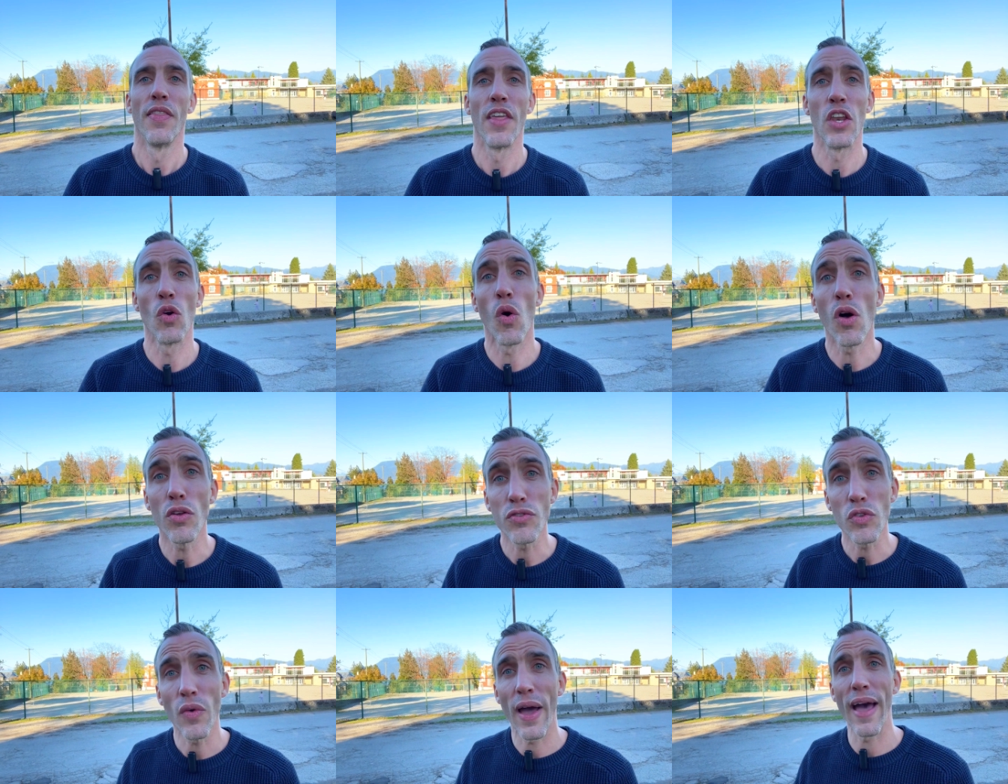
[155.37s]
Then you
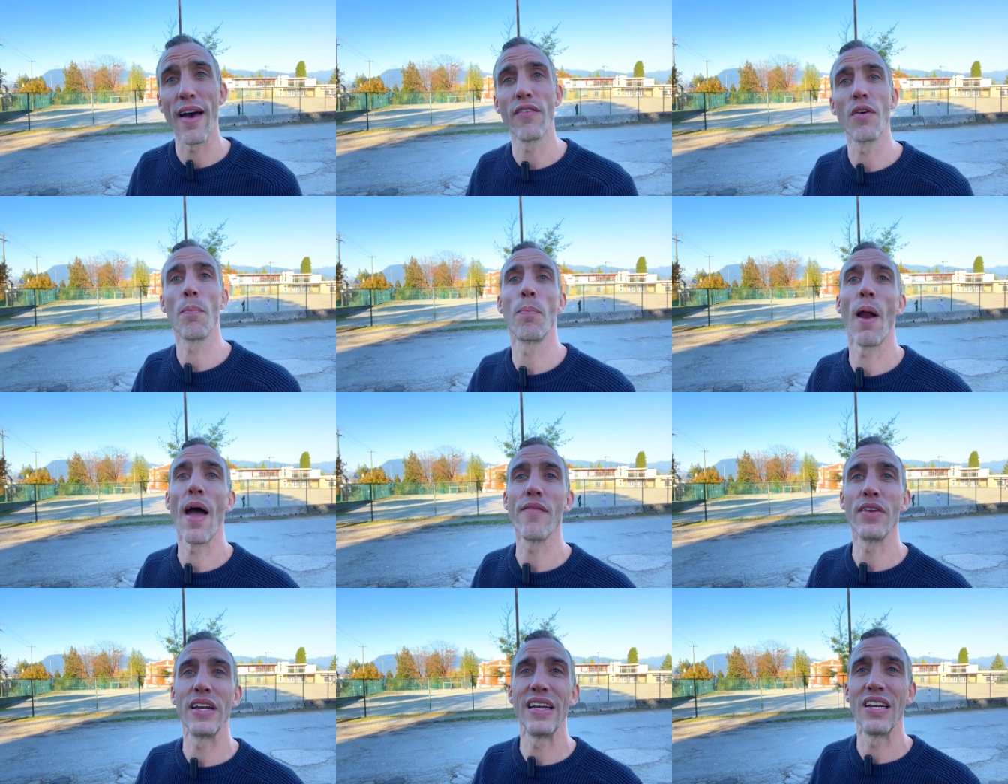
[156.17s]
also have
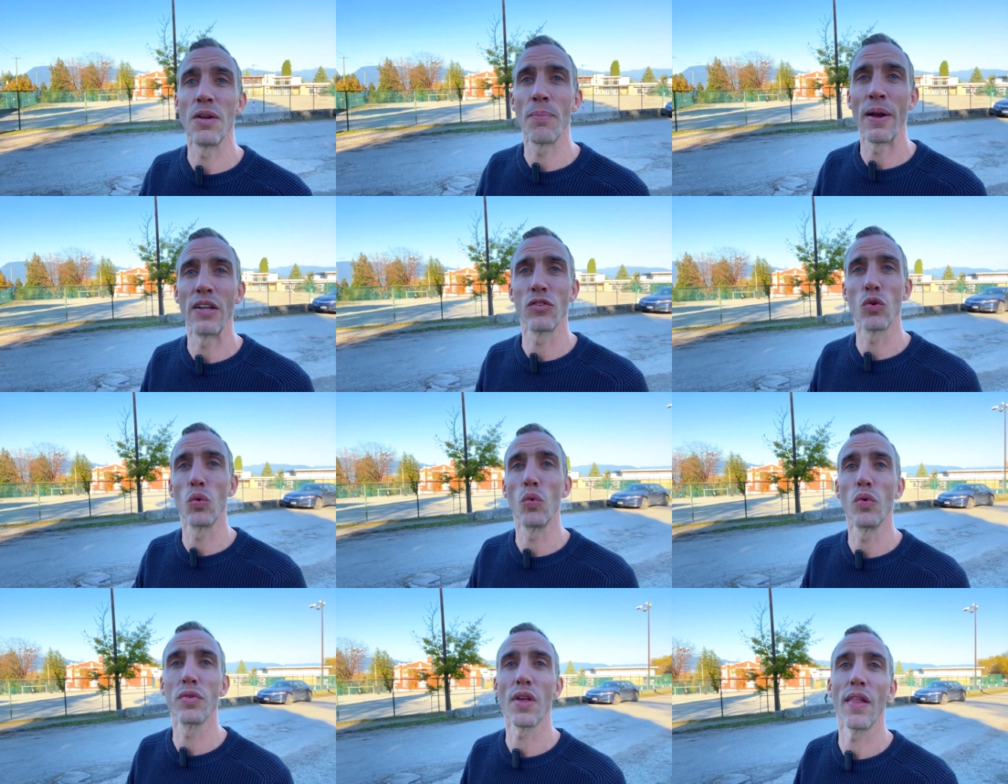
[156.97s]
private and independent
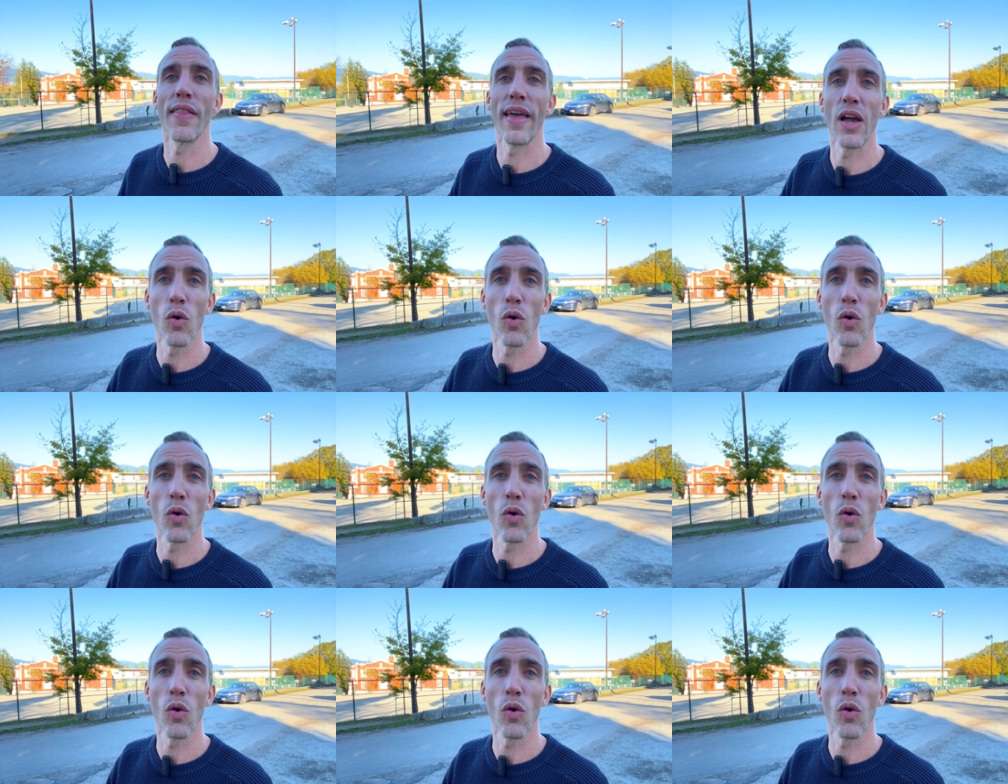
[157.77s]
schools like